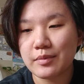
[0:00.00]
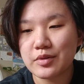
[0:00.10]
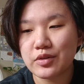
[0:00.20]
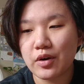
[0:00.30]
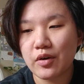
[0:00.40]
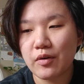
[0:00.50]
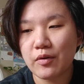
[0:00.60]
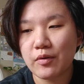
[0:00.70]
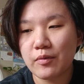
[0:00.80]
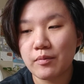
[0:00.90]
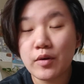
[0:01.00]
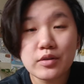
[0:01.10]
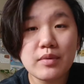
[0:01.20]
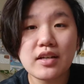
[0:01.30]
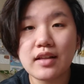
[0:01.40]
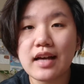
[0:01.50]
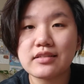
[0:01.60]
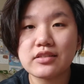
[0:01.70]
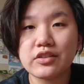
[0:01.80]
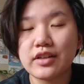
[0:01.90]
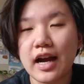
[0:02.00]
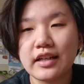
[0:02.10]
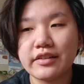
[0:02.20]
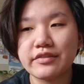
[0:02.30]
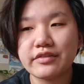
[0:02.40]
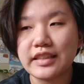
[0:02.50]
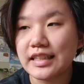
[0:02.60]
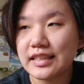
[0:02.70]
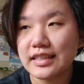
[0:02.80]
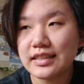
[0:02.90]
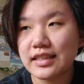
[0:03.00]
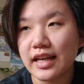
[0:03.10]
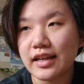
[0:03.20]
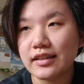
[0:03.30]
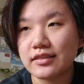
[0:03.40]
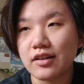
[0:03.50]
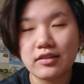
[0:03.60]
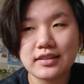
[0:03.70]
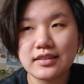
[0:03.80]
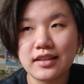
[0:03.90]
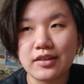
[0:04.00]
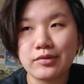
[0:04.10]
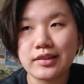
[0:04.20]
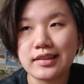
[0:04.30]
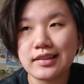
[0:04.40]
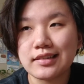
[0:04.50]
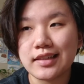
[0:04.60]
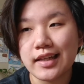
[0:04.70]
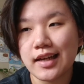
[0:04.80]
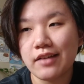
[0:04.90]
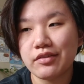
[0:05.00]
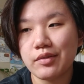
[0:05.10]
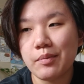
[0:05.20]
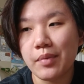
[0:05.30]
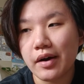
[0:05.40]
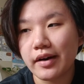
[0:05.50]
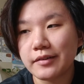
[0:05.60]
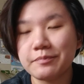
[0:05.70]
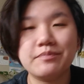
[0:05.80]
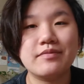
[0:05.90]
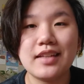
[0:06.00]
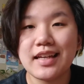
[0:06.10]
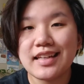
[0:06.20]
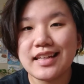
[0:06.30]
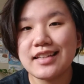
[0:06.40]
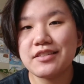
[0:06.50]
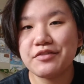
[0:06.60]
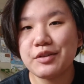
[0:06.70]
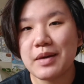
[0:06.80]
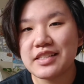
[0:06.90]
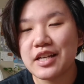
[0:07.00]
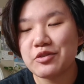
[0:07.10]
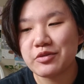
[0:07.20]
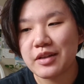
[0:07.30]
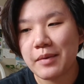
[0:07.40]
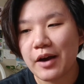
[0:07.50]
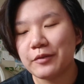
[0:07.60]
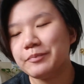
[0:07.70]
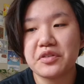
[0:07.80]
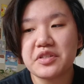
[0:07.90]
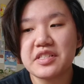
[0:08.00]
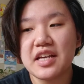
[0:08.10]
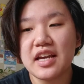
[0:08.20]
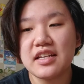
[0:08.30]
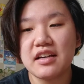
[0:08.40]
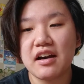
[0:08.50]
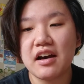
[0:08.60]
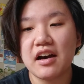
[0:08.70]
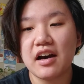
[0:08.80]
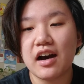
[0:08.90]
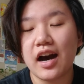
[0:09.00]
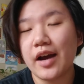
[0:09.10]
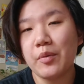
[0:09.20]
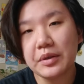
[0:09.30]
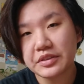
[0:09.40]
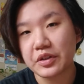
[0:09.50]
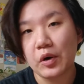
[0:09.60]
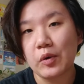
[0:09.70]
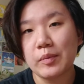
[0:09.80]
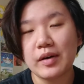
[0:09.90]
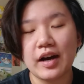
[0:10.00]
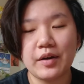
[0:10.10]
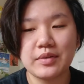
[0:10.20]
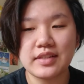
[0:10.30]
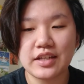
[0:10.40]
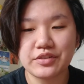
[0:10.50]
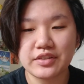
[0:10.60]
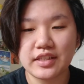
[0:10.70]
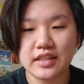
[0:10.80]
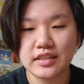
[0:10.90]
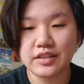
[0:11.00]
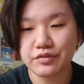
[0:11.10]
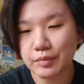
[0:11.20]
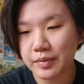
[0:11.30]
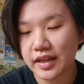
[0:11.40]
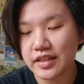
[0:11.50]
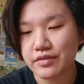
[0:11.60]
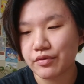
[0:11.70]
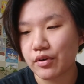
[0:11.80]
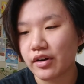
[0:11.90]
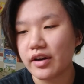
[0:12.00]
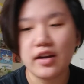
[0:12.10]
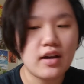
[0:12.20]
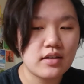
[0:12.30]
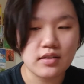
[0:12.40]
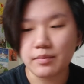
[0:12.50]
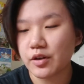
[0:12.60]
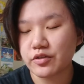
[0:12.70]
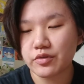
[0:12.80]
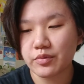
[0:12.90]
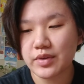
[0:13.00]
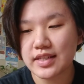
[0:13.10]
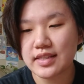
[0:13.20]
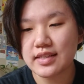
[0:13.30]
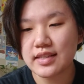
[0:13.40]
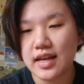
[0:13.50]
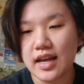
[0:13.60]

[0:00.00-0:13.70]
So most of my classes are kind of lenient, and honestly, I don't really need to take half of them, but needed to fill my schedule somehow. First day, I wasn't home. I was actually in a different place for some personal reasons.